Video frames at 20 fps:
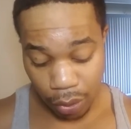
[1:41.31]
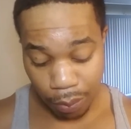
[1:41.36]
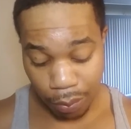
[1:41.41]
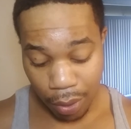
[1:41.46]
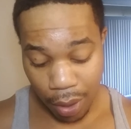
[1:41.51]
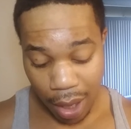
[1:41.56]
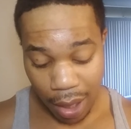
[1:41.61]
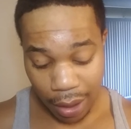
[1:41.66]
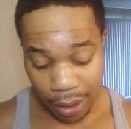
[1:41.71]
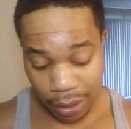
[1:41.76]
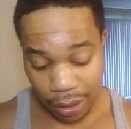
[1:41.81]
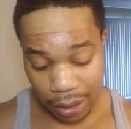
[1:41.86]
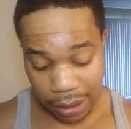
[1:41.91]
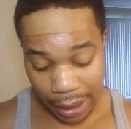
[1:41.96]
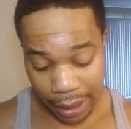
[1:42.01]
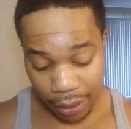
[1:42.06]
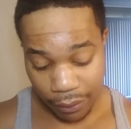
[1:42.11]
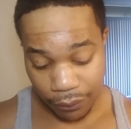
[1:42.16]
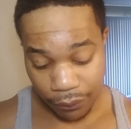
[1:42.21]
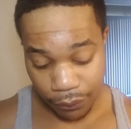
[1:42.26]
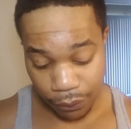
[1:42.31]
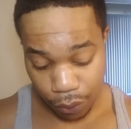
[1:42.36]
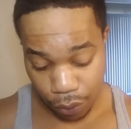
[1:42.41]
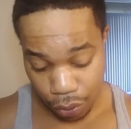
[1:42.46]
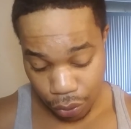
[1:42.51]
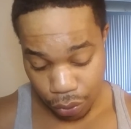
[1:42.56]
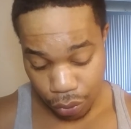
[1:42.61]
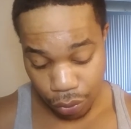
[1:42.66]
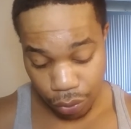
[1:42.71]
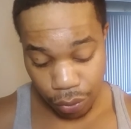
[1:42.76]
products like
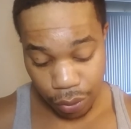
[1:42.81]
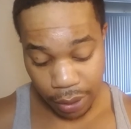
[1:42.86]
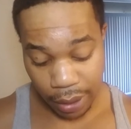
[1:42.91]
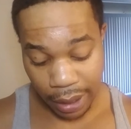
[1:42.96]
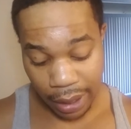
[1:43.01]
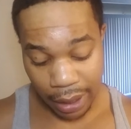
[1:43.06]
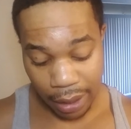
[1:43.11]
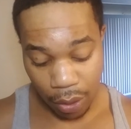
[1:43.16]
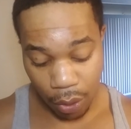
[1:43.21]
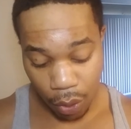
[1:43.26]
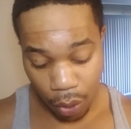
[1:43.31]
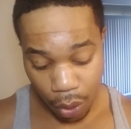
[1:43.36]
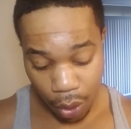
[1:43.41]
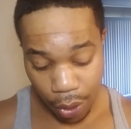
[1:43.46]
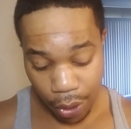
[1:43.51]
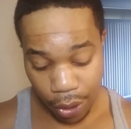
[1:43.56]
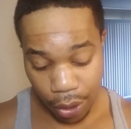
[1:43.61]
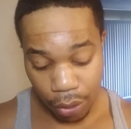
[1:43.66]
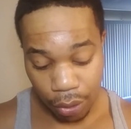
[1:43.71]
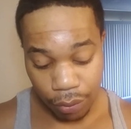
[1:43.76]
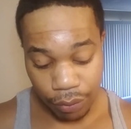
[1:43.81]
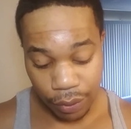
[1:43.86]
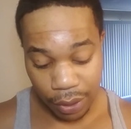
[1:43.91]
fruit and oil,